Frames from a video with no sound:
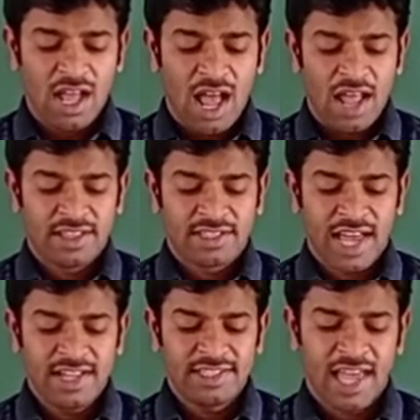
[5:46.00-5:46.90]
and the
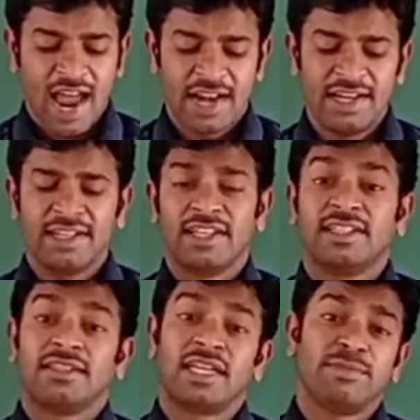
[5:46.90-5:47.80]
science hadn't
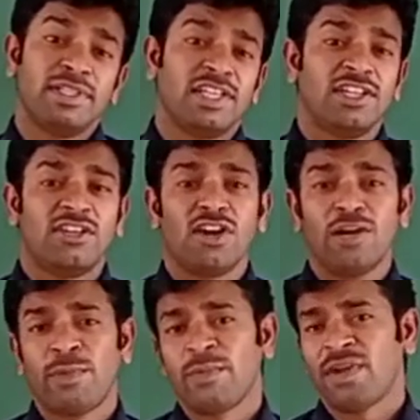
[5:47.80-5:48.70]
done. That means he did
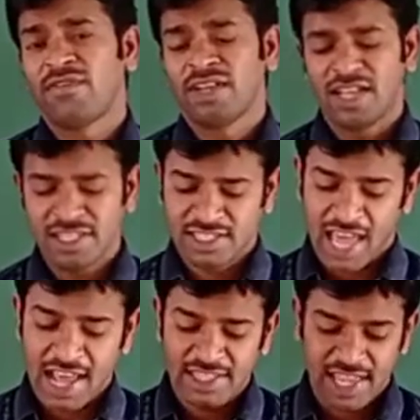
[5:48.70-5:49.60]
not prepare for the
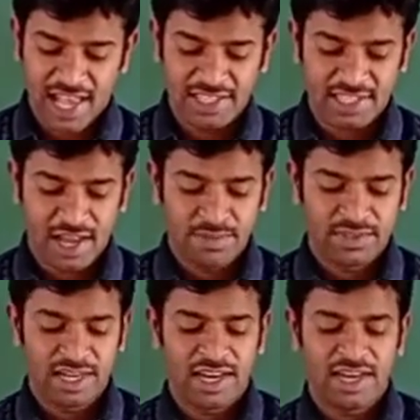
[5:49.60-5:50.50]
science
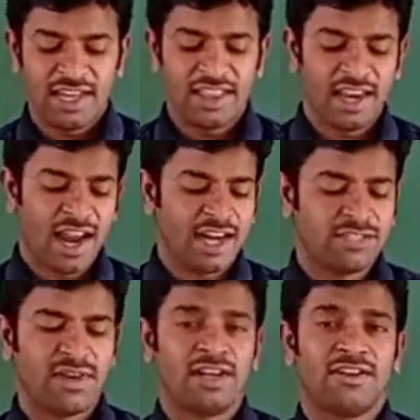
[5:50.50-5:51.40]
exam. Suddenly the
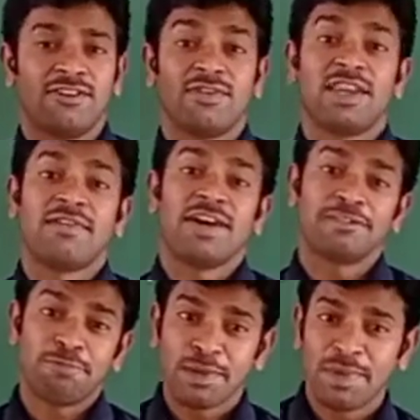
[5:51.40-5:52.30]
lights went out. When he
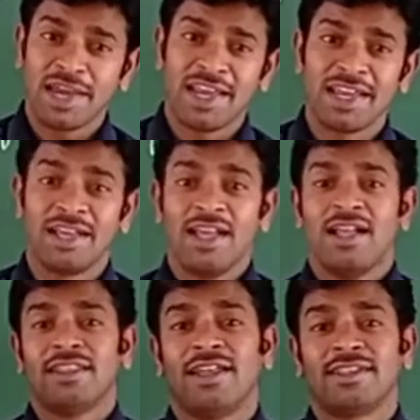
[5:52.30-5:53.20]
was
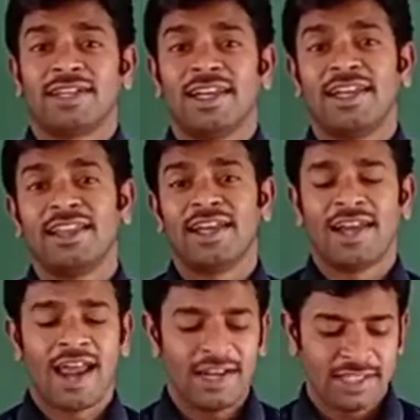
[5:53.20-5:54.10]
preparing, suddenly the
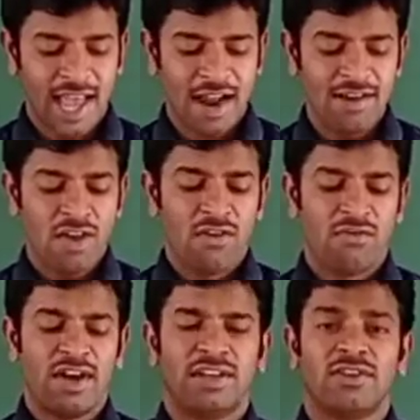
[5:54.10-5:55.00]
lights had
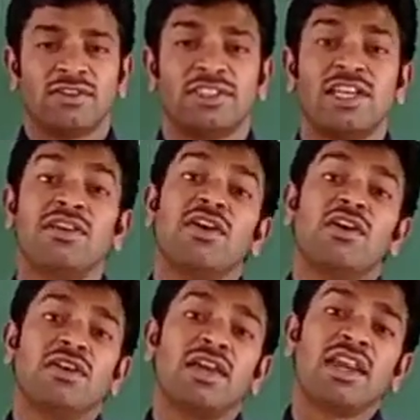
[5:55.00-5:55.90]
went out. See,
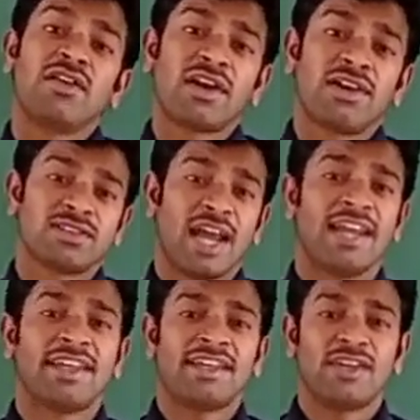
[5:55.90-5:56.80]
in our house,
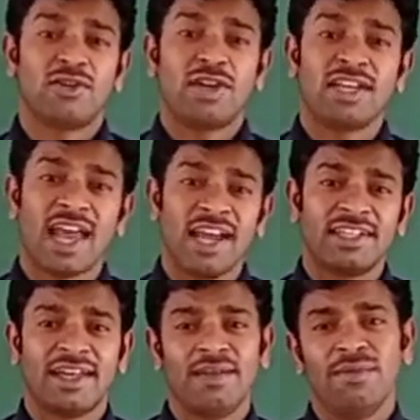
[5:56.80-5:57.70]
during
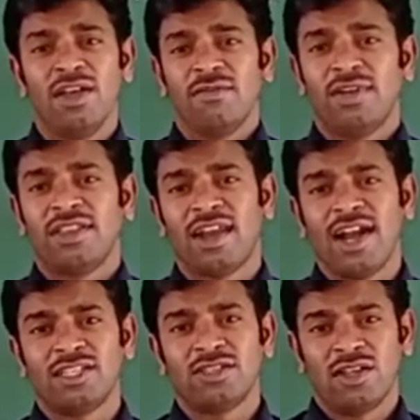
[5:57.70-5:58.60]
night time, when the
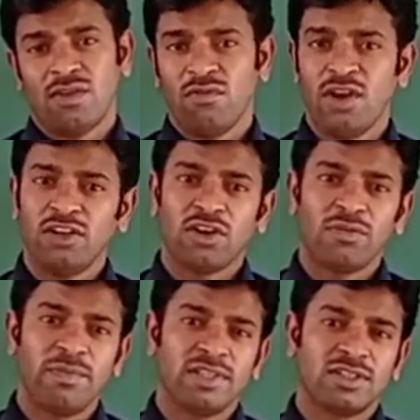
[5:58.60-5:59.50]
lights went
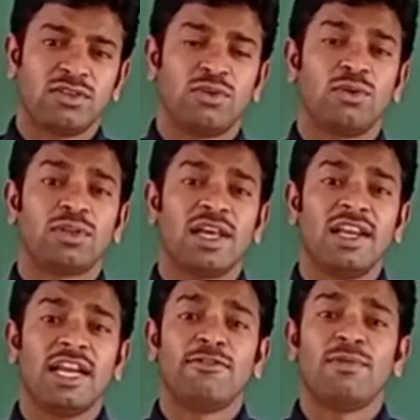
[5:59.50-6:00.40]
off means total
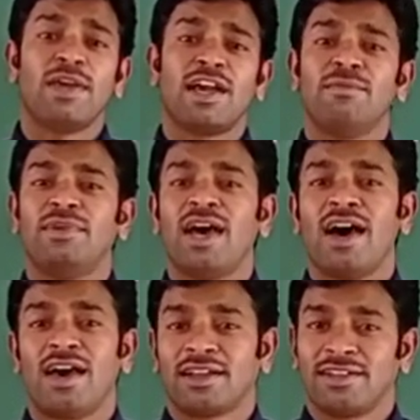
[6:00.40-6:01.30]
it will become
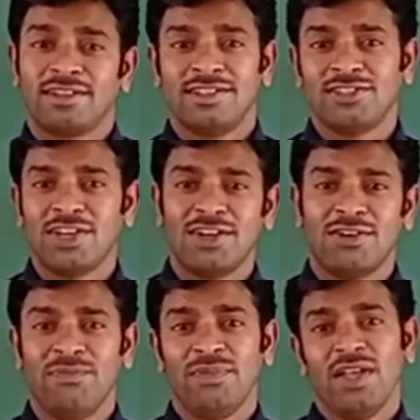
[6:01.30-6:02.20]
dark. Yes or
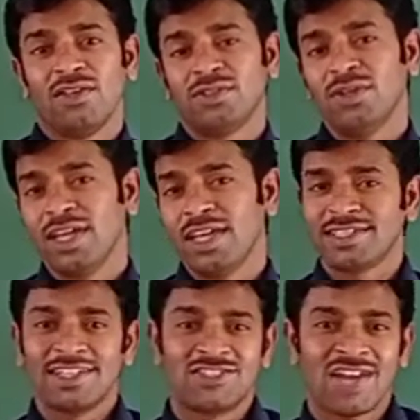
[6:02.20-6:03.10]
no? So
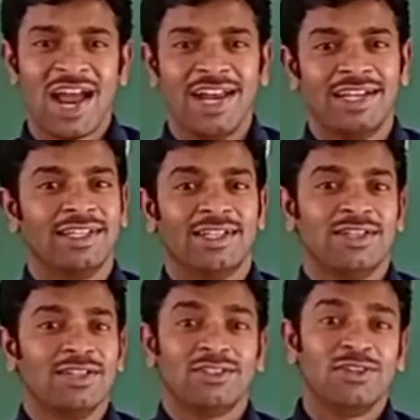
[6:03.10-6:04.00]
a child.
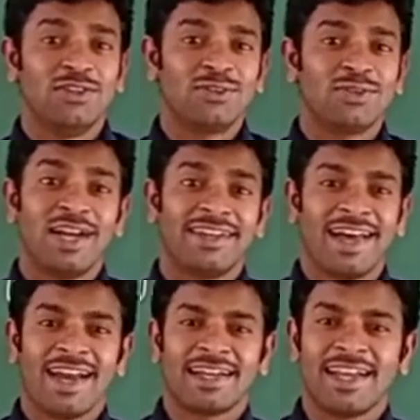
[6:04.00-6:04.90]
Due to the
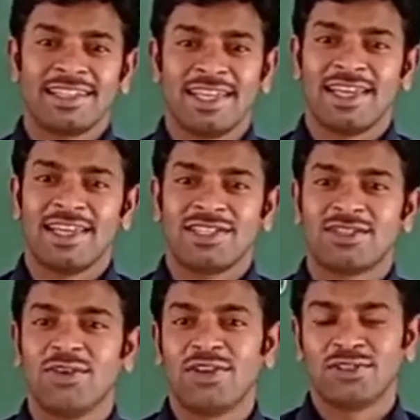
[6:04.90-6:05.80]
darkness, he
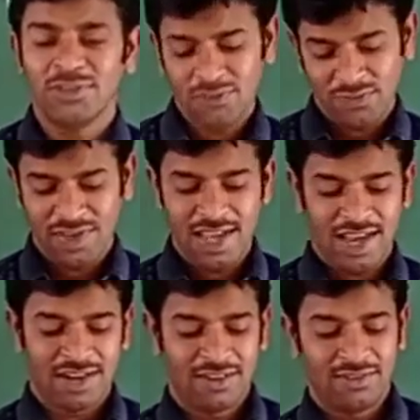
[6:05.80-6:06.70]
is going to
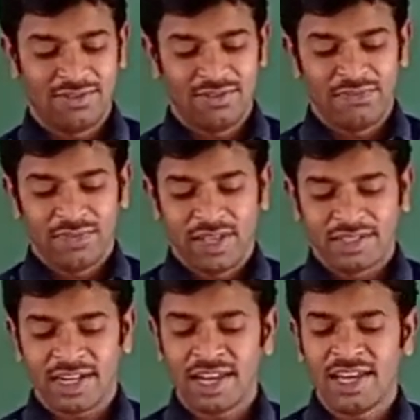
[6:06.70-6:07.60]
fear now.
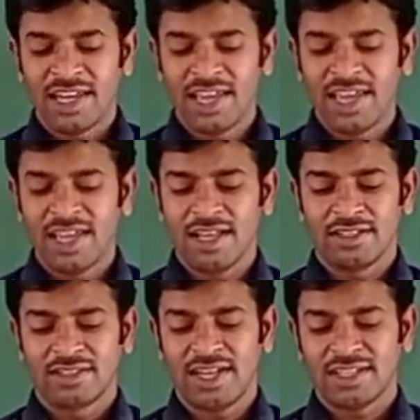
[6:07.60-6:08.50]

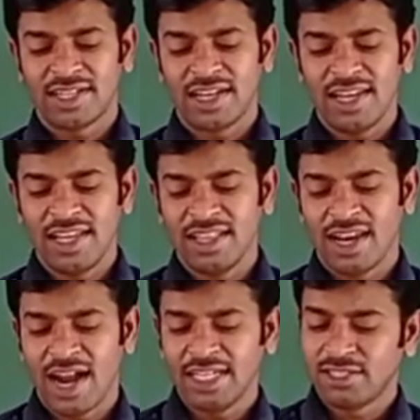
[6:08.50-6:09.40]
Suddenly the
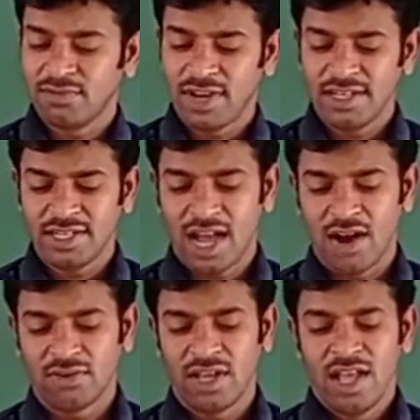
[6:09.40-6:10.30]
lights went
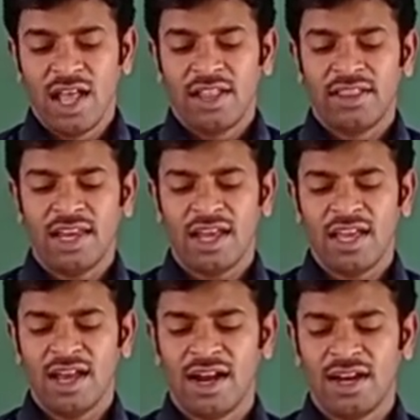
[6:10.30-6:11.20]
out. Then
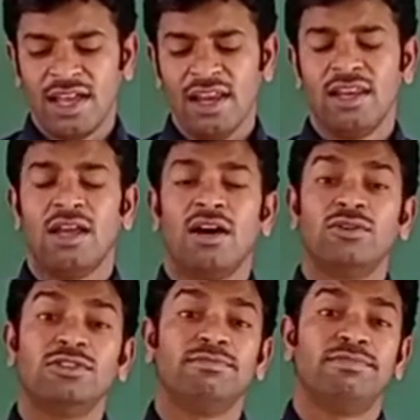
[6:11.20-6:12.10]
I heard a
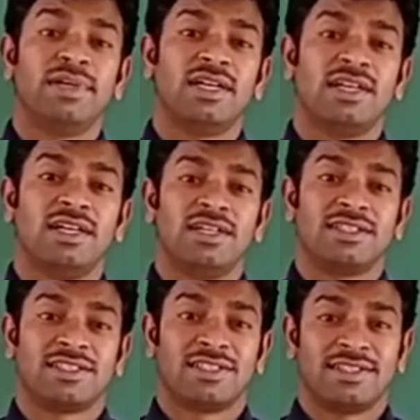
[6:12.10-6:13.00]
loud
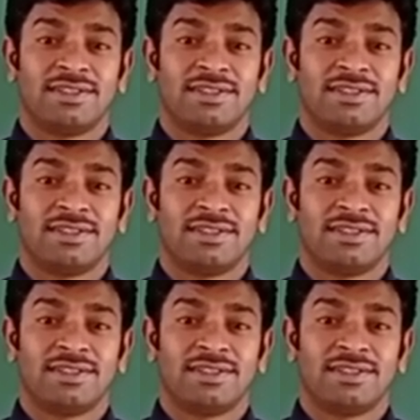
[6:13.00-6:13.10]
burst.